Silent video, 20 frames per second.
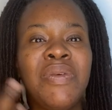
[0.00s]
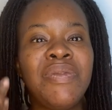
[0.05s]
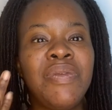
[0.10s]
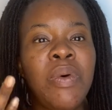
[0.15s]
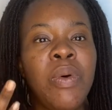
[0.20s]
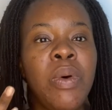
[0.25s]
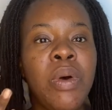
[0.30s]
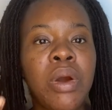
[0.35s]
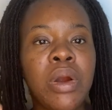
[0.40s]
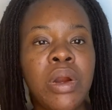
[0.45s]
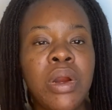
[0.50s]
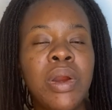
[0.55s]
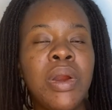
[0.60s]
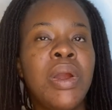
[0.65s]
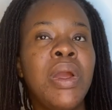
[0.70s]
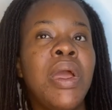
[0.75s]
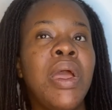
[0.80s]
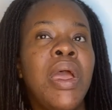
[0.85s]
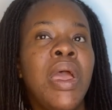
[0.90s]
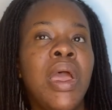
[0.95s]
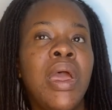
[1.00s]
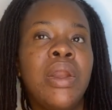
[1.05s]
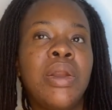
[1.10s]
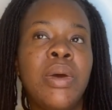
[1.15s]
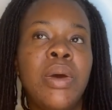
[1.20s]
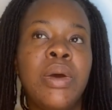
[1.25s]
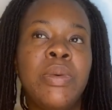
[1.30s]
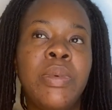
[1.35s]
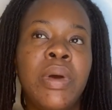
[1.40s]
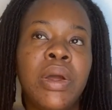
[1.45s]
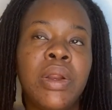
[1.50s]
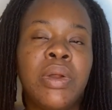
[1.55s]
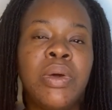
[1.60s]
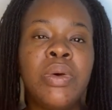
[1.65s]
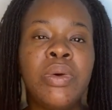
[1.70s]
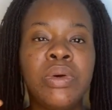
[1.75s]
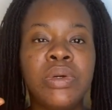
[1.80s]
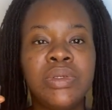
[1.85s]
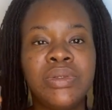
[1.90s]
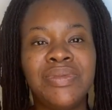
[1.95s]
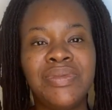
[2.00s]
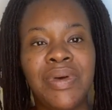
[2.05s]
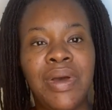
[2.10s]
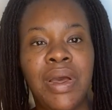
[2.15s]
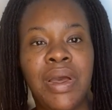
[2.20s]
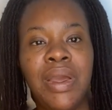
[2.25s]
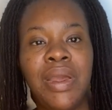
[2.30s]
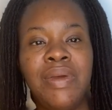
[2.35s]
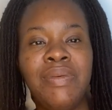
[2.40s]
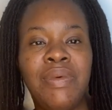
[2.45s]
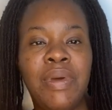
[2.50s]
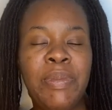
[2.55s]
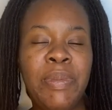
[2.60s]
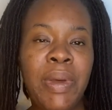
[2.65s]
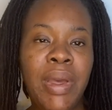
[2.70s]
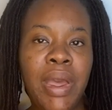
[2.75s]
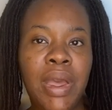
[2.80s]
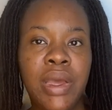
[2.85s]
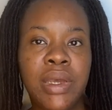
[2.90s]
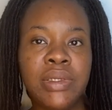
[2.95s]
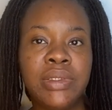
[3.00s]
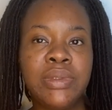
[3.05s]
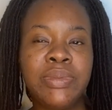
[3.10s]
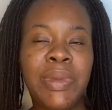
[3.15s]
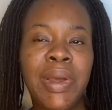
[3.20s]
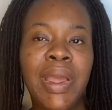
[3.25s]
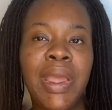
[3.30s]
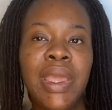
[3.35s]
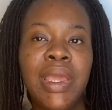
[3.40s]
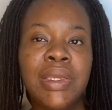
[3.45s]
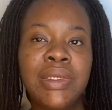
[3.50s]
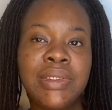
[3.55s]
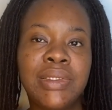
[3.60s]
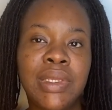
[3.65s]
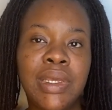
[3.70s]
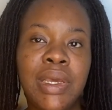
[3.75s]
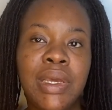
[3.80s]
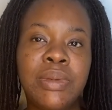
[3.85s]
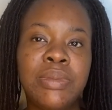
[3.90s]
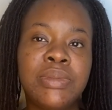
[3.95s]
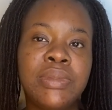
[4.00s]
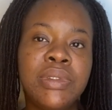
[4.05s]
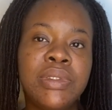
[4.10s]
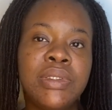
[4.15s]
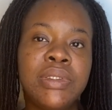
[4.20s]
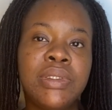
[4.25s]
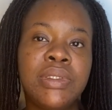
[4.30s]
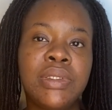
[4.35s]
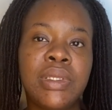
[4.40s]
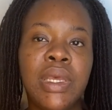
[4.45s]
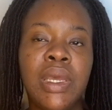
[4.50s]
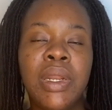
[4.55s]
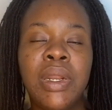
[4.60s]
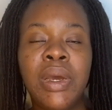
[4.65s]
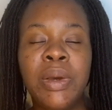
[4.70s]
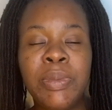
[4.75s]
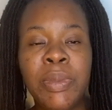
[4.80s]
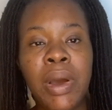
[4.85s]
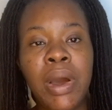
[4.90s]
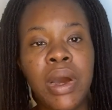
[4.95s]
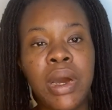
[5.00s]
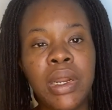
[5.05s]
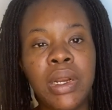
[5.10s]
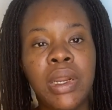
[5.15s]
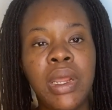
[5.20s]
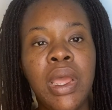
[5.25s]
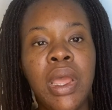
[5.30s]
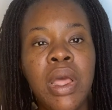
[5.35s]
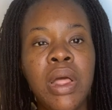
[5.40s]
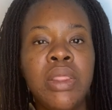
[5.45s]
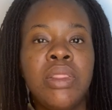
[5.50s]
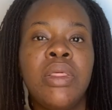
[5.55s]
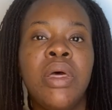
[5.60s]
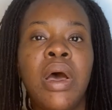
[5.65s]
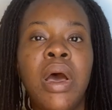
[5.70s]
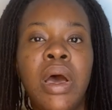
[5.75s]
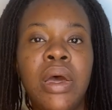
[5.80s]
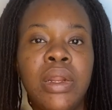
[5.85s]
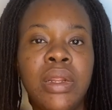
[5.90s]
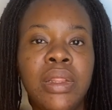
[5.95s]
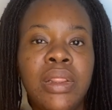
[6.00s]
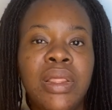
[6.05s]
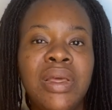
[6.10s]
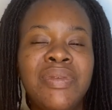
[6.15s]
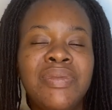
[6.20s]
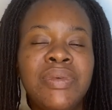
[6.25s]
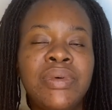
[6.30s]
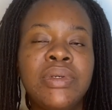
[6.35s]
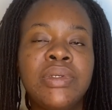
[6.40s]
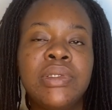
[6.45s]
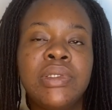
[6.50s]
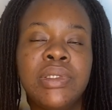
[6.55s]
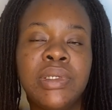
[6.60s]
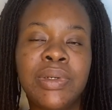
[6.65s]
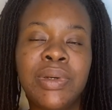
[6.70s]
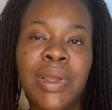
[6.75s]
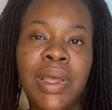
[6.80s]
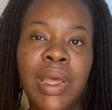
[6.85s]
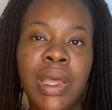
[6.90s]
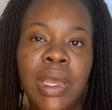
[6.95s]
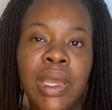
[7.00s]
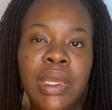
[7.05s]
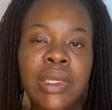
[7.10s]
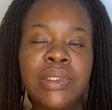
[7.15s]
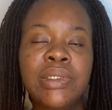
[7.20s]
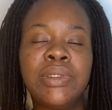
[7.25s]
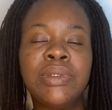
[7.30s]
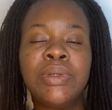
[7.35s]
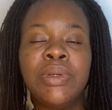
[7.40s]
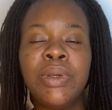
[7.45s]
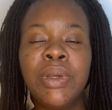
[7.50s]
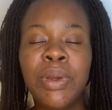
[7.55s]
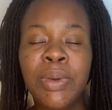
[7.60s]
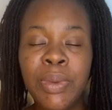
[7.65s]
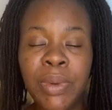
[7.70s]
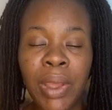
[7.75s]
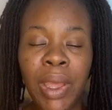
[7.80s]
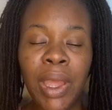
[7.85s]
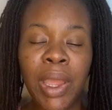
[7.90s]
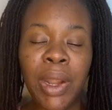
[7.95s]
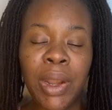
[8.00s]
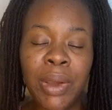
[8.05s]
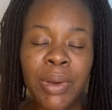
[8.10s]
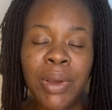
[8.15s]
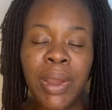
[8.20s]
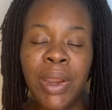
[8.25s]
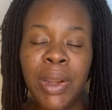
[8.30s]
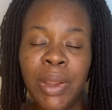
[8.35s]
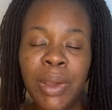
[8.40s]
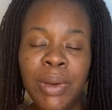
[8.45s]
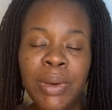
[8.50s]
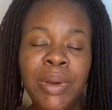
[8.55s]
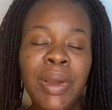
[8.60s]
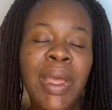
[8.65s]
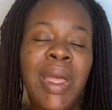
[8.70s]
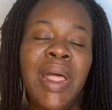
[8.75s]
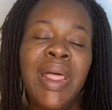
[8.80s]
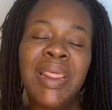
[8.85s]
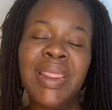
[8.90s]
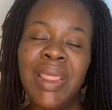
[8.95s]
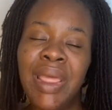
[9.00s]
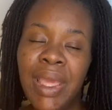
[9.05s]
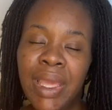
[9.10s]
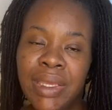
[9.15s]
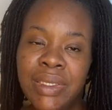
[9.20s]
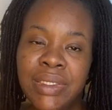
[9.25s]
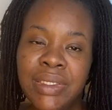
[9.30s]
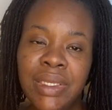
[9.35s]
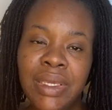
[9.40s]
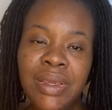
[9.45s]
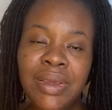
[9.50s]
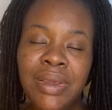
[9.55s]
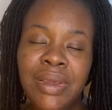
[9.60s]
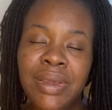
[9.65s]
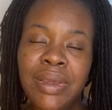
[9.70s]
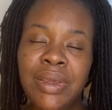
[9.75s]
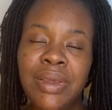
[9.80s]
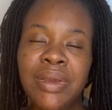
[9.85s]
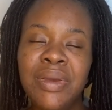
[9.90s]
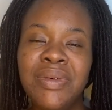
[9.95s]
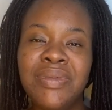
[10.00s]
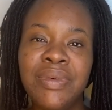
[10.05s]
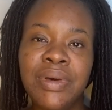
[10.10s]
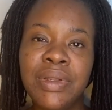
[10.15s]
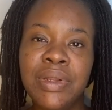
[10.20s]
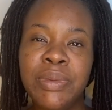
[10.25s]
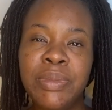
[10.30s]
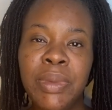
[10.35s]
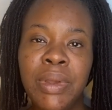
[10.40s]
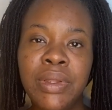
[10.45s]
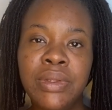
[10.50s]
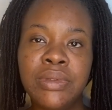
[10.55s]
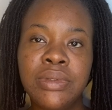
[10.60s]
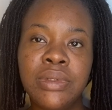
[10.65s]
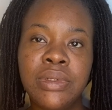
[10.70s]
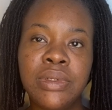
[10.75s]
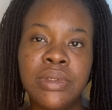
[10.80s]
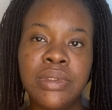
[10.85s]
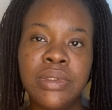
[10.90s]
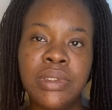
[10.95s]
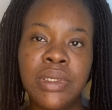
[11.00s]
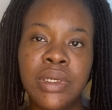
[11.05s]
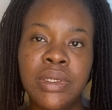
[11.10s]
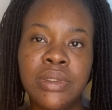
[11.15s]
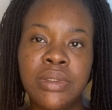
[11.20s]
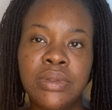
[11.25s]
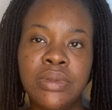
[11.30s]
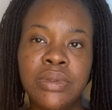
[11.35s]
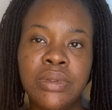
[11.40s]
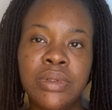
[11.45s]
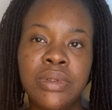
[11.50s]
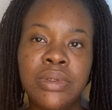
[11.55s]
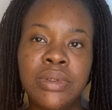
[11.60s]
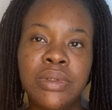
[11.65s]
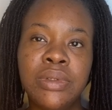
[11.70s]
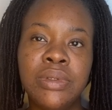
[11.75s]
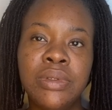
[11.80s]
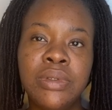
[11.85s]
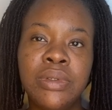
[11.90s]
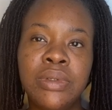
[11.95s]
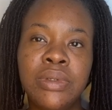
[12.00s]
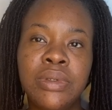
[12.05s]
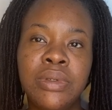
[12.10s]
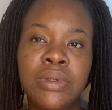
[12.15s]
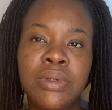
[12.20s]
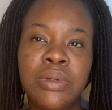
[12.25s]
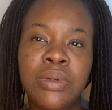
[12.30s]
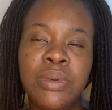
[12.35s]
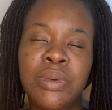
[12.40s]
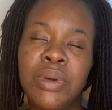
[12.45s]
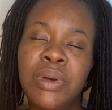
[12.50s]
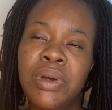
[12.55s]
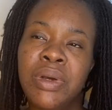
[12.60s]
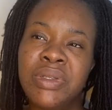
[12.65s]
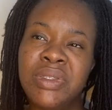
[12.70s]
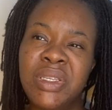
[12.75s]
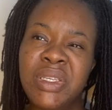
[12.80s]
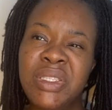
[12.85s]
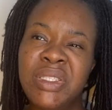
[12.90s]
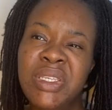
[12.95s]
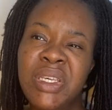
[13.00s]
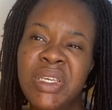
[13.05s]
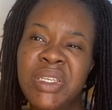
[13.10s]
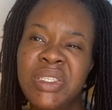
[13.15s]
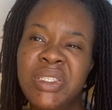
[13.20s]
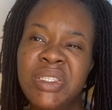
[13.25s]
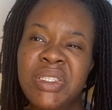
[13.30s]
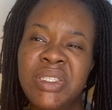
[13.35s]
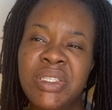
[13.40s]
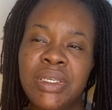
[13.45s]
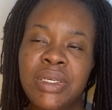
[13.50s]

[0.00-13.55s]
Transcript: 4, and now I'm on course 5. I passed my exams and I'm on the other level. So guys, I know the essay fundamental test will, I say tests, yeah,